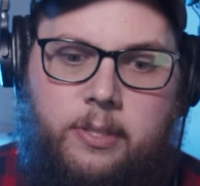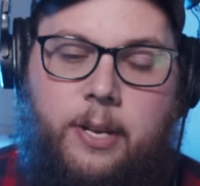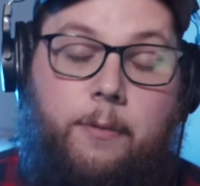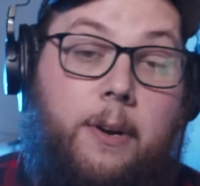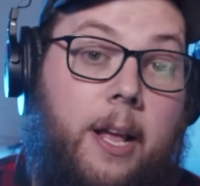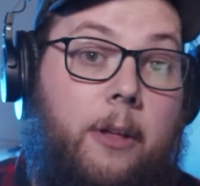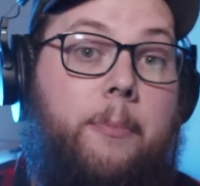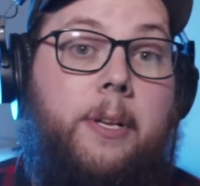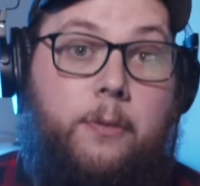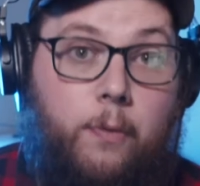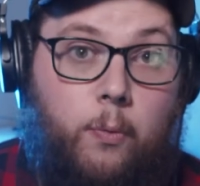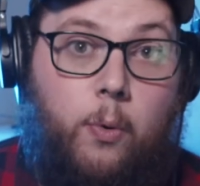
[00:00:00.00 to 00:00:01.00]
different
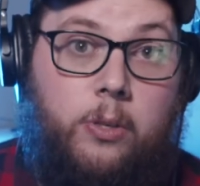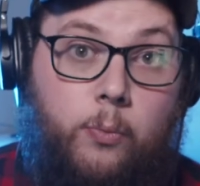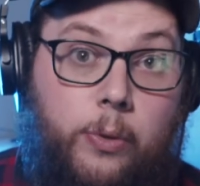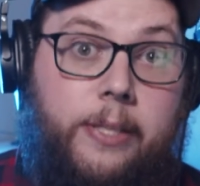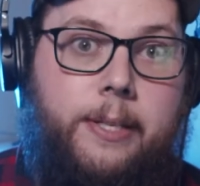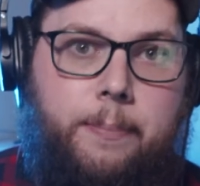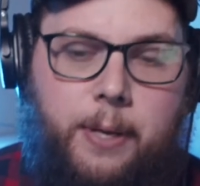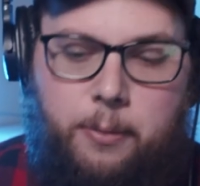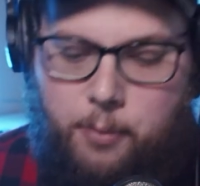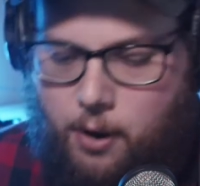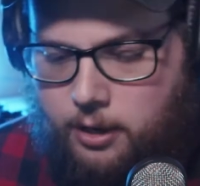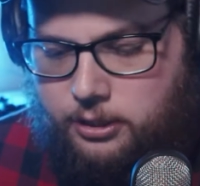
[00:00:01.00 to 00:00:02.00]
elements for one really big
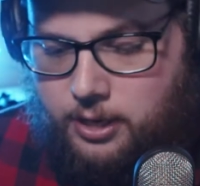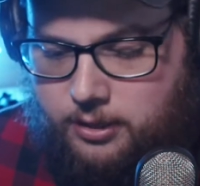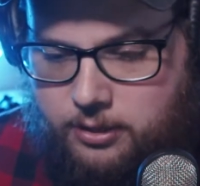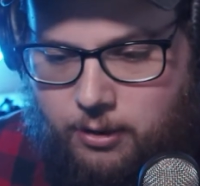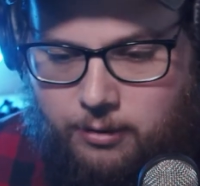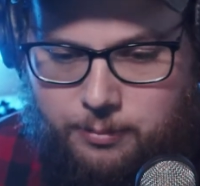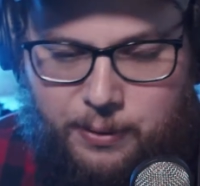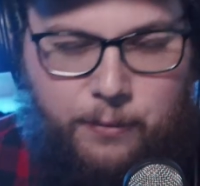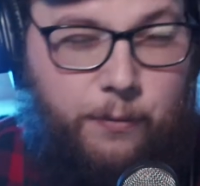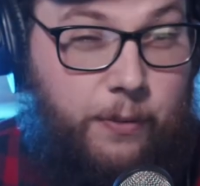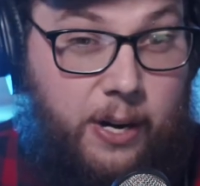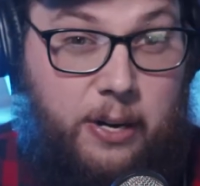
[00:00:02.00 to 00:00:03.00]
project. So I've been
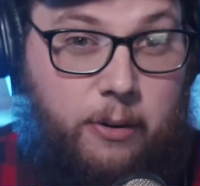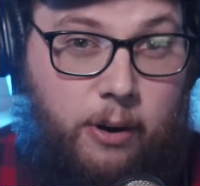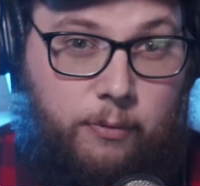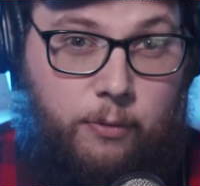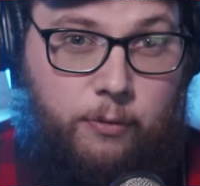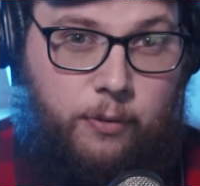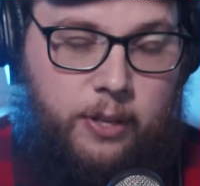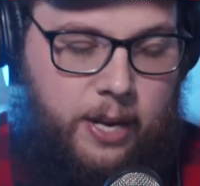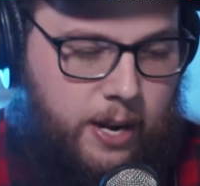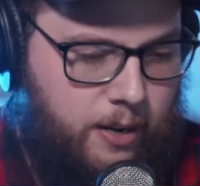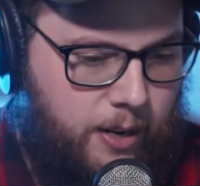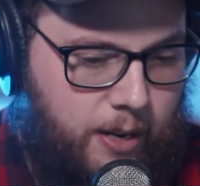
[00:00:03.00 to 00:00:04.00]
very grateful for
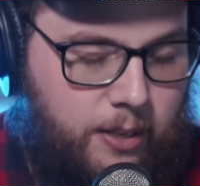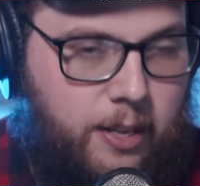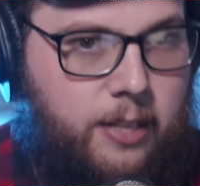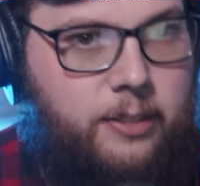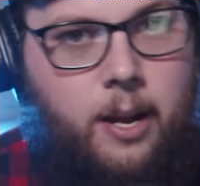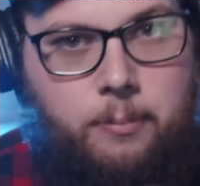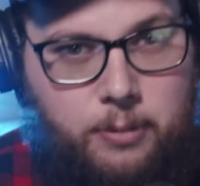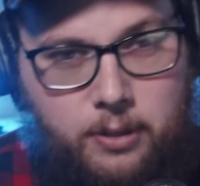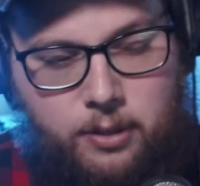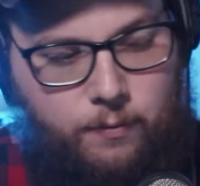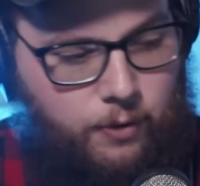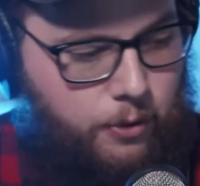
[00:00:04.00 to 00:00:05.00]
that, and that's kept
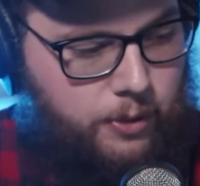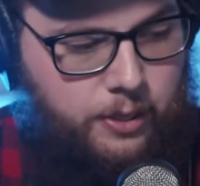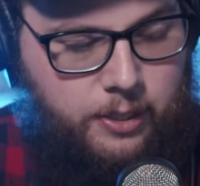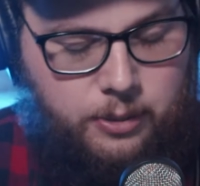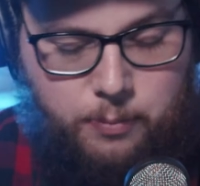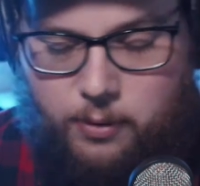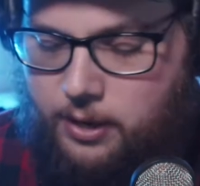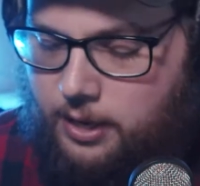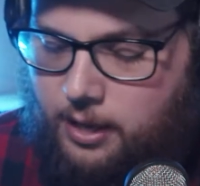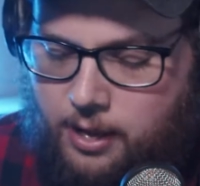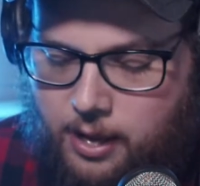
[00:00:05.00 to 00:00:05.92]
us afloat at this point.